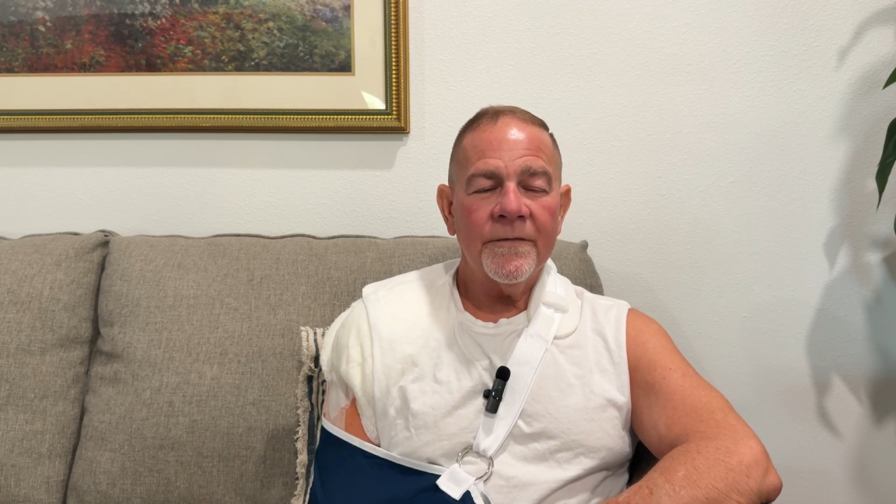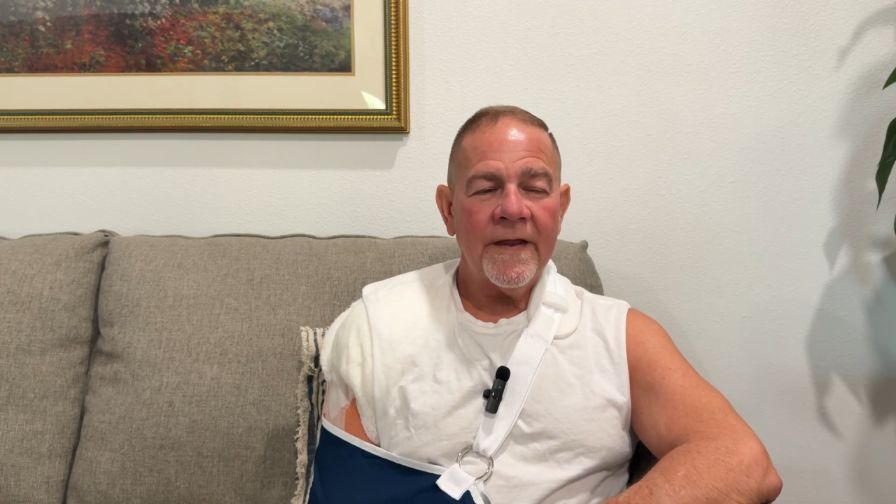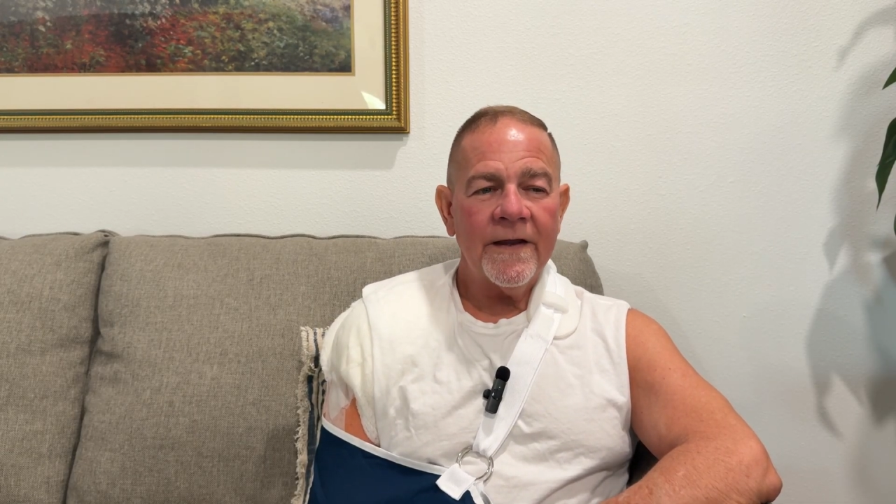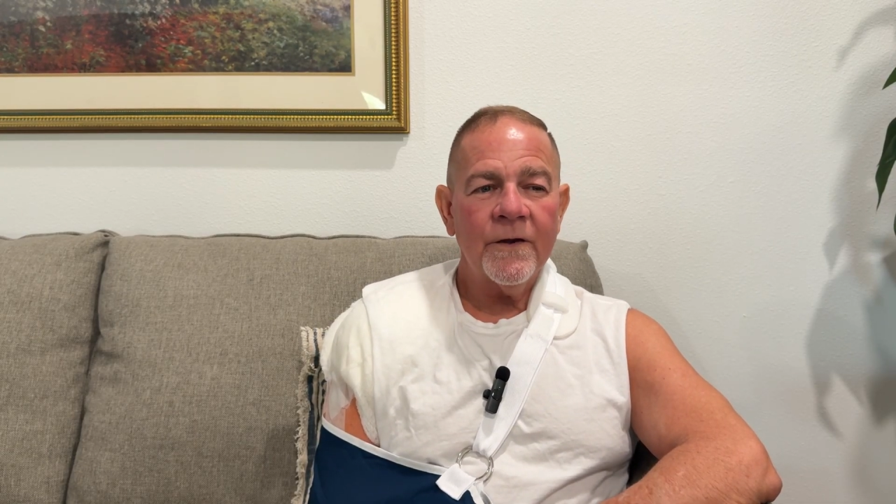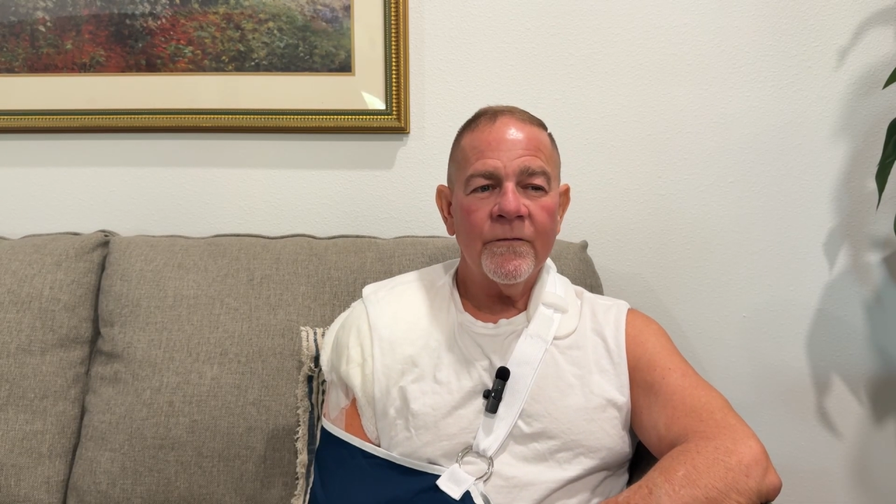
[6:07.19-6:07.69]

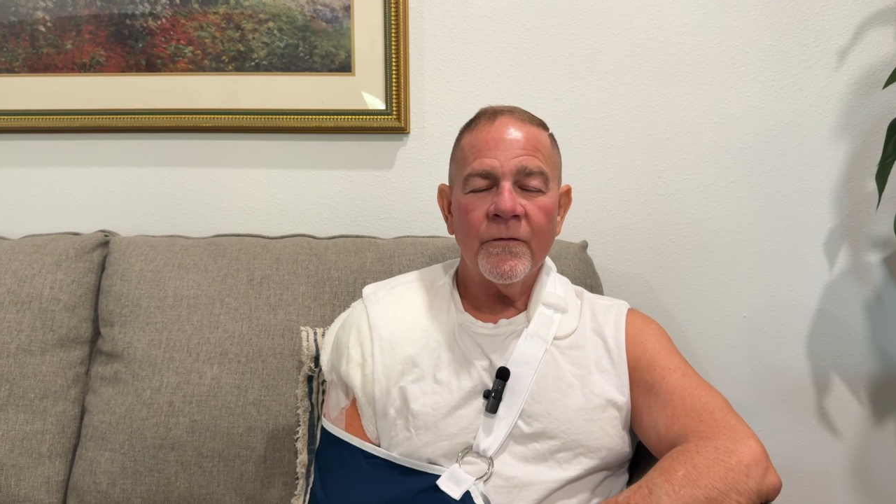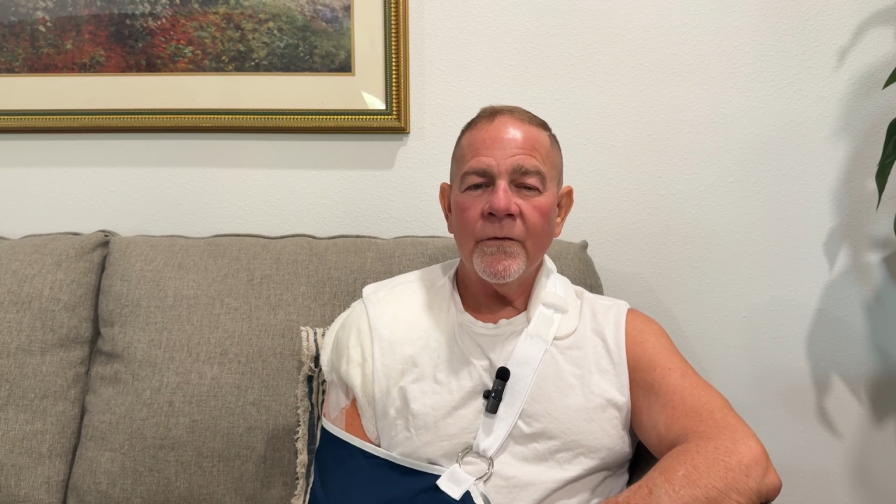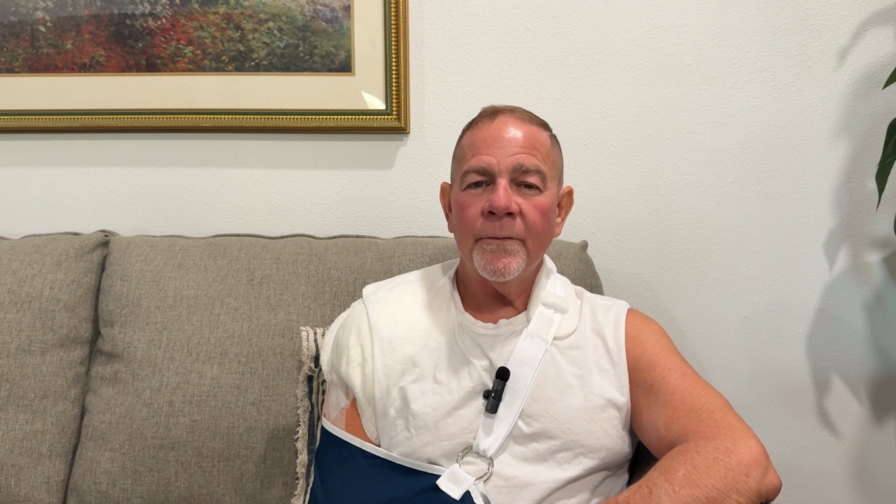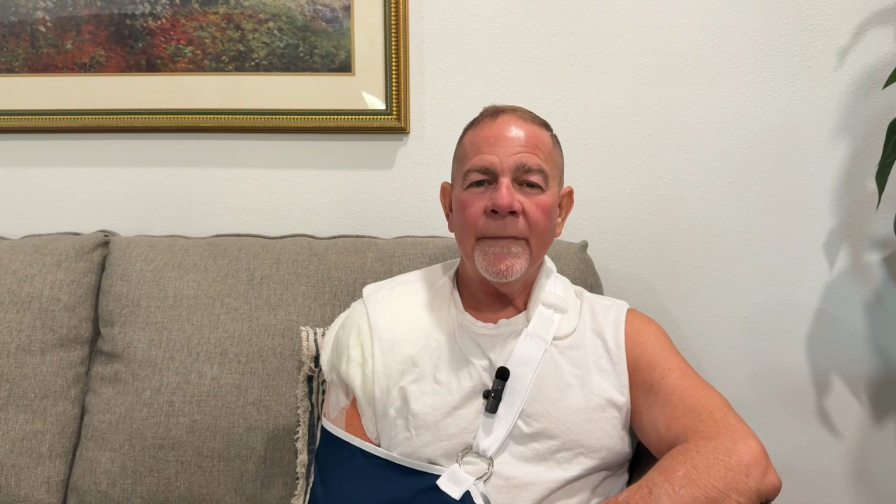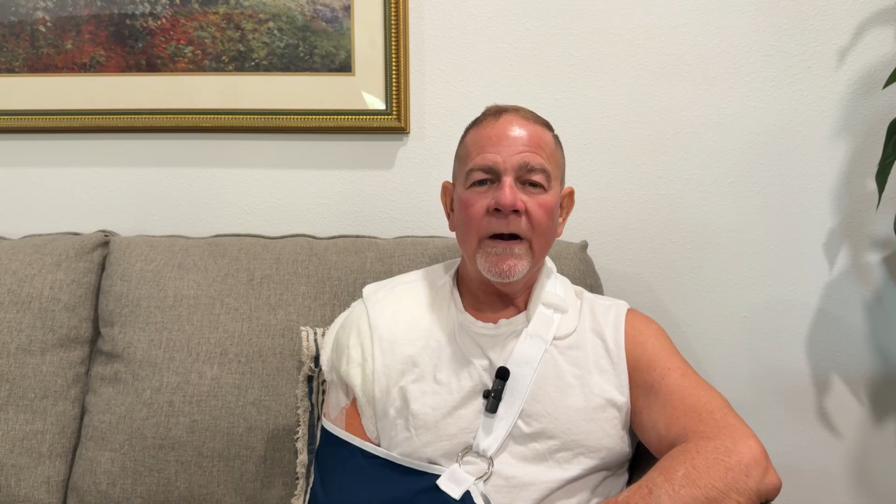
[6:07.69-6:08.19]
Thank you
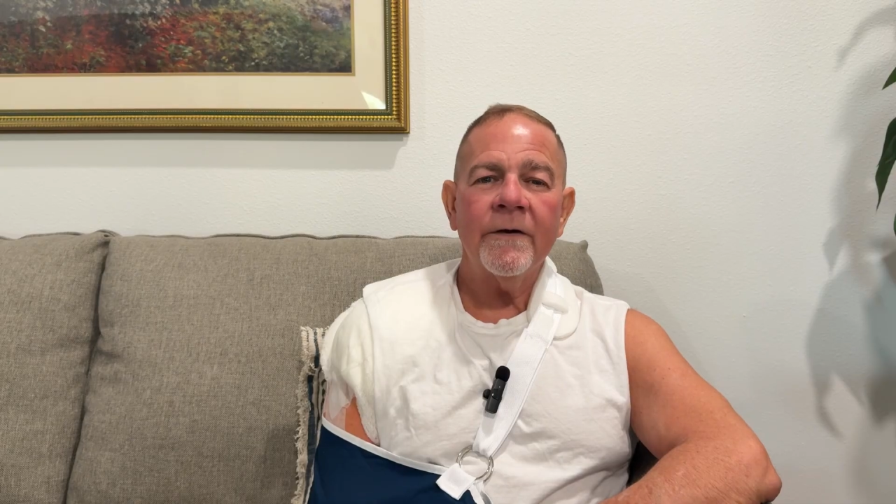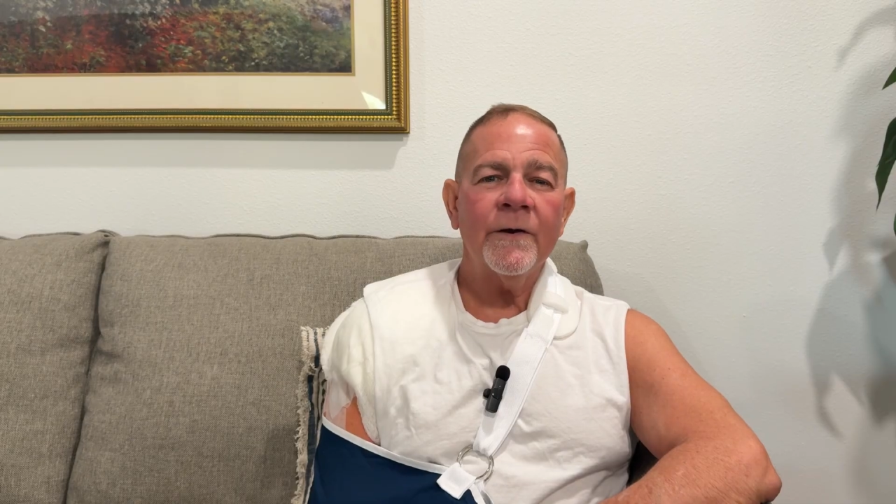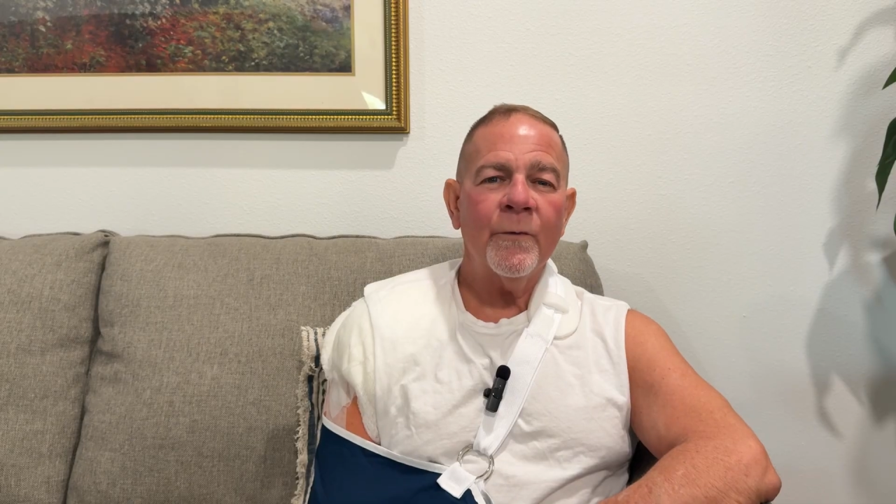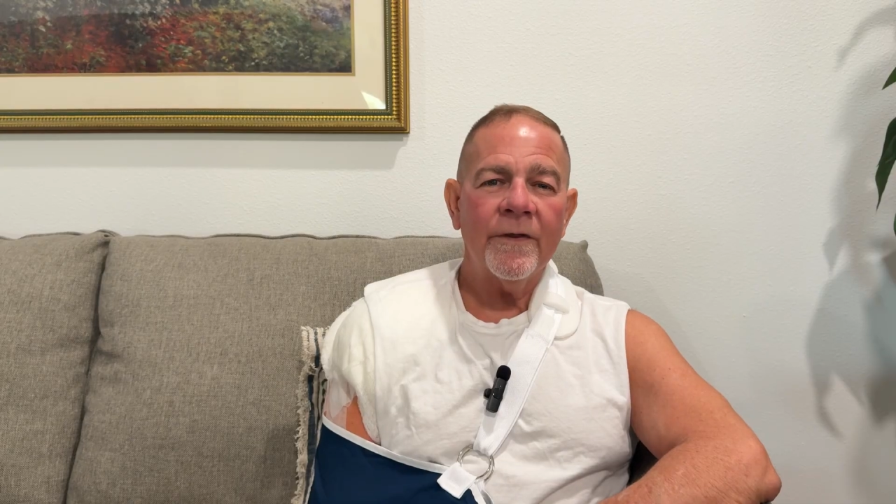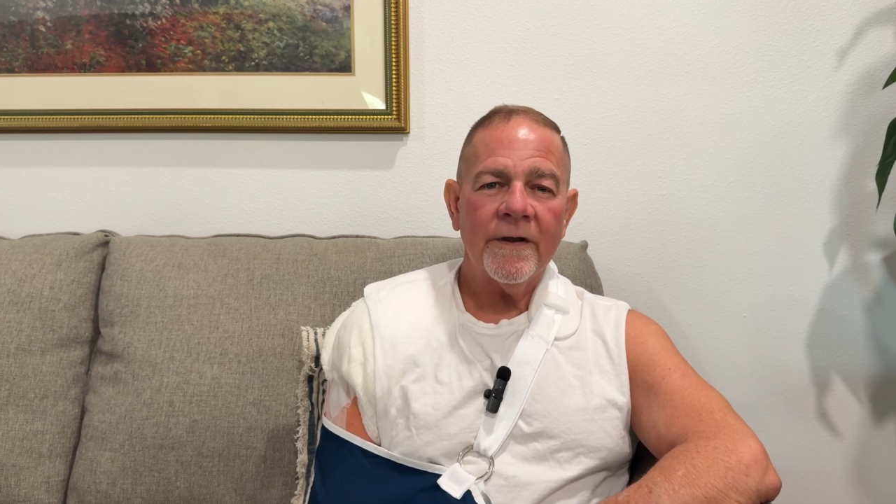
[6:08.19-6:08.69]
for
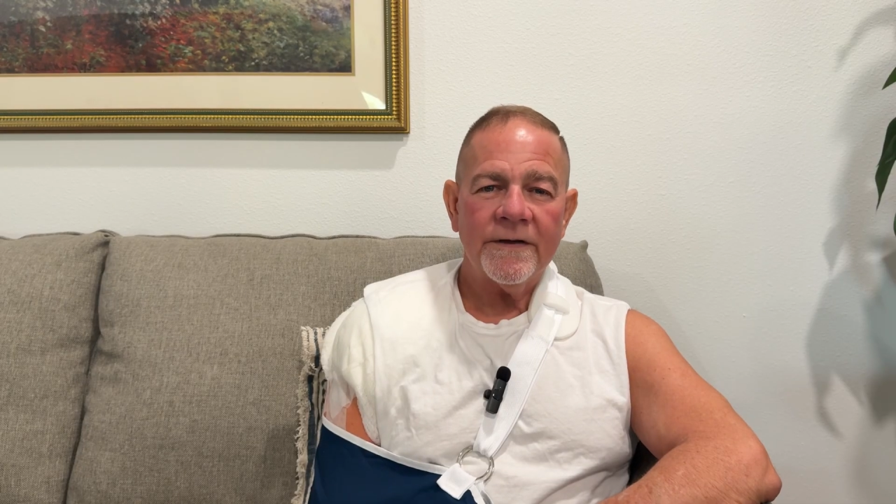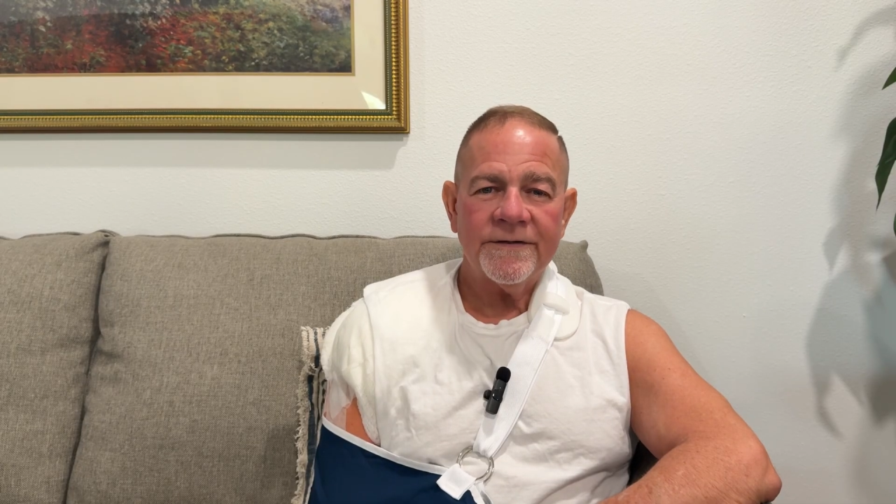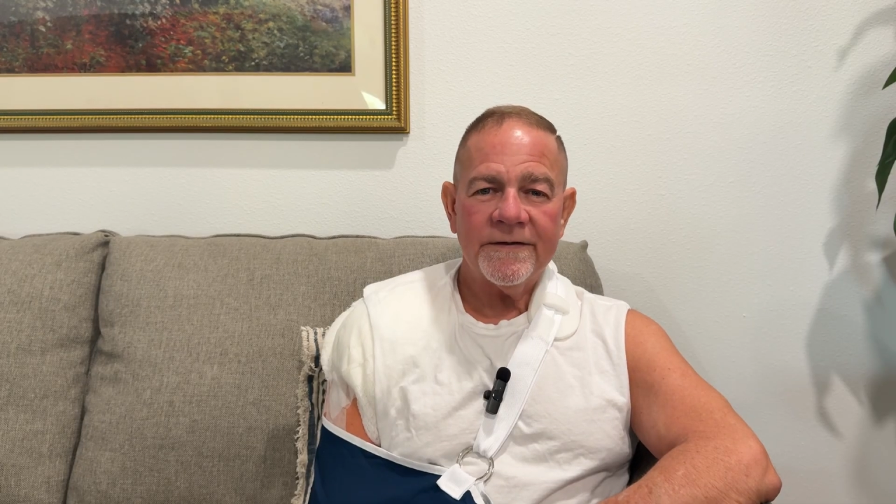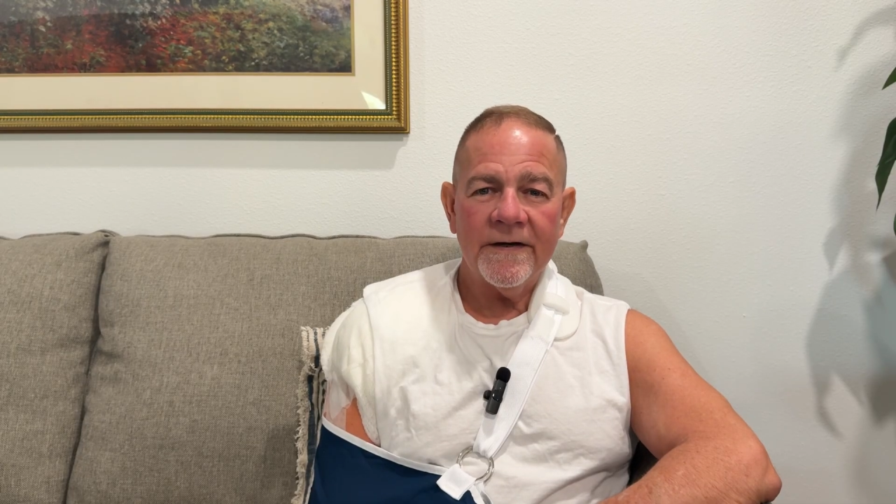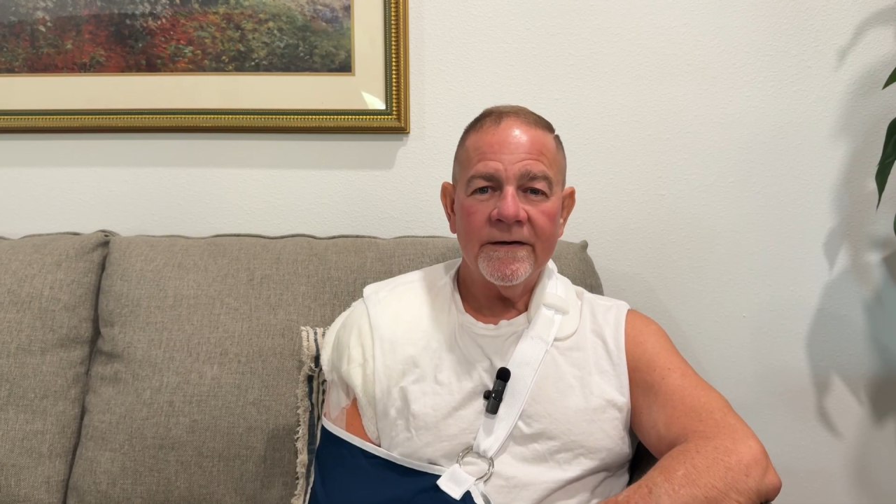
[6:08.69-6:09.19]
bearing with
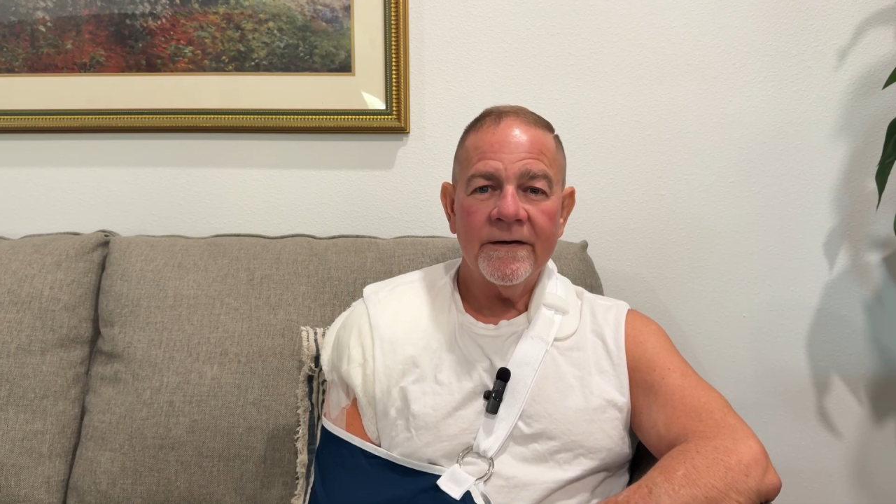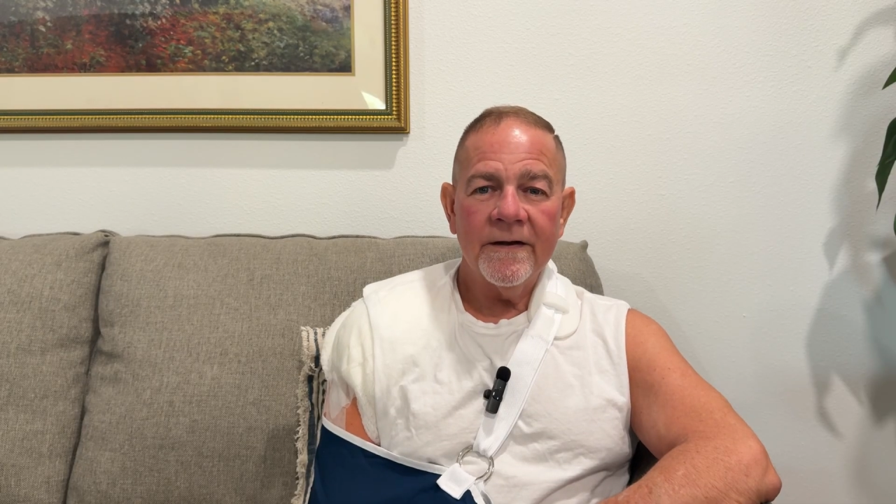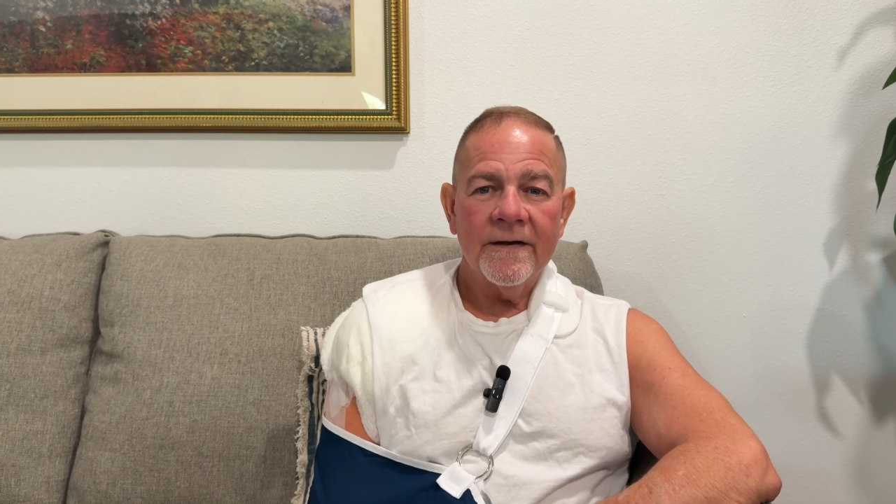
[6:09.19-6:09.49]
us and